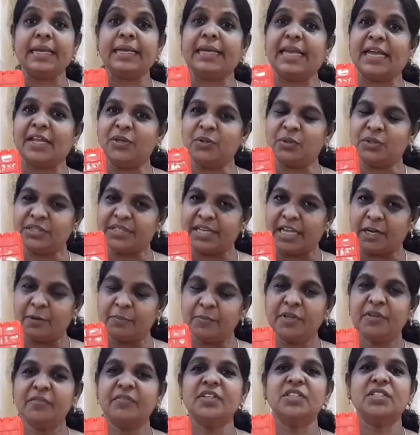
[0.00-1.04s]
Can you tell
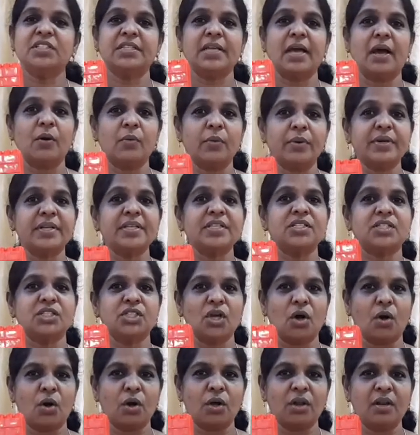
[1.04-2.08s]
me which tower is
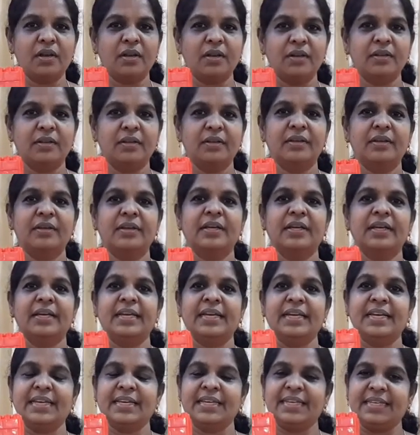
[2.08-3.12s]
tall?
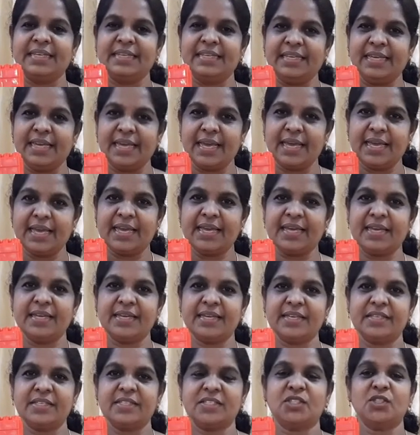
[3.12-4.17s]

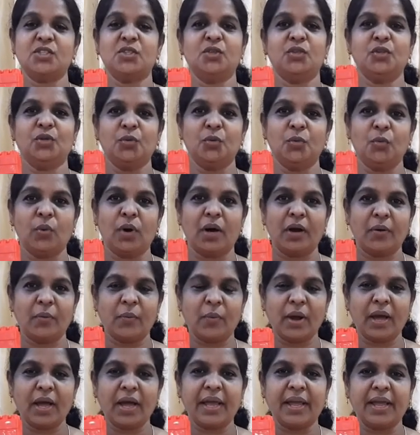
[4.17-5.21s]
Yes, you are
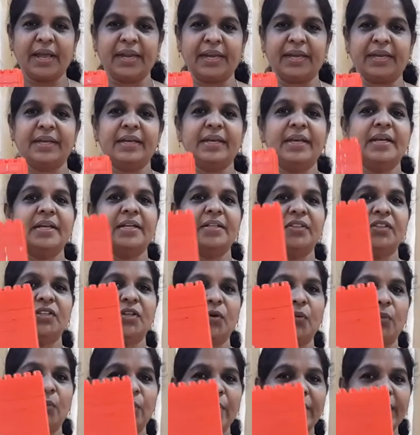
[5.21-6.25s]
right.
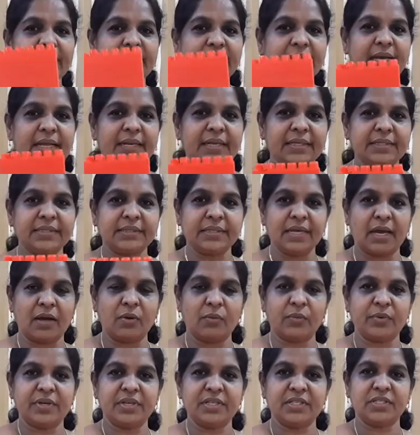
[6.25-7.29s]
The red colored
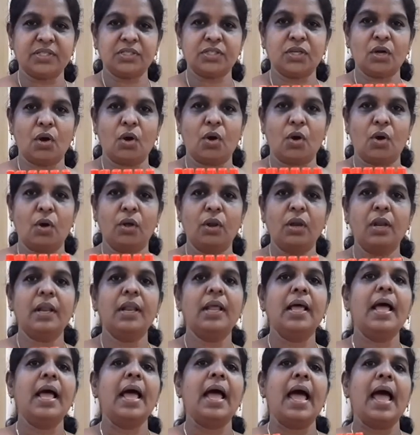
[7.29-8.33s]
tower is
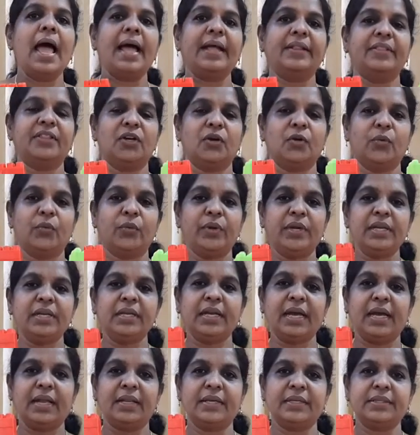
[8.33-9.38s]
tall and the
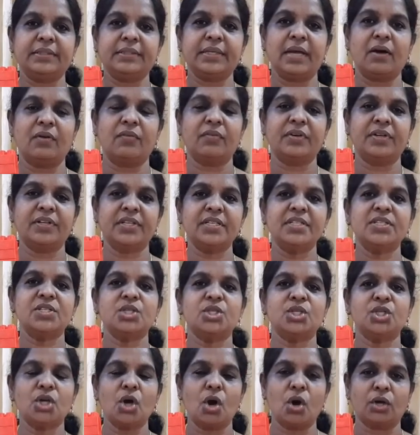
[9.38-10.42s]
green colored tower is
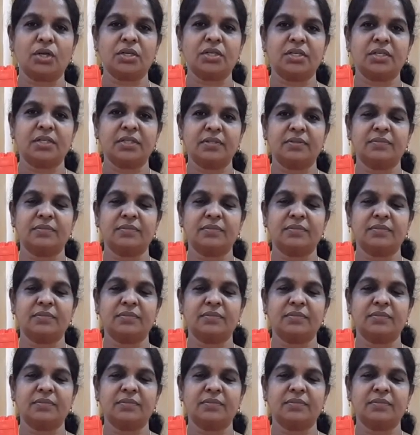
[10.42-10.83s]
short.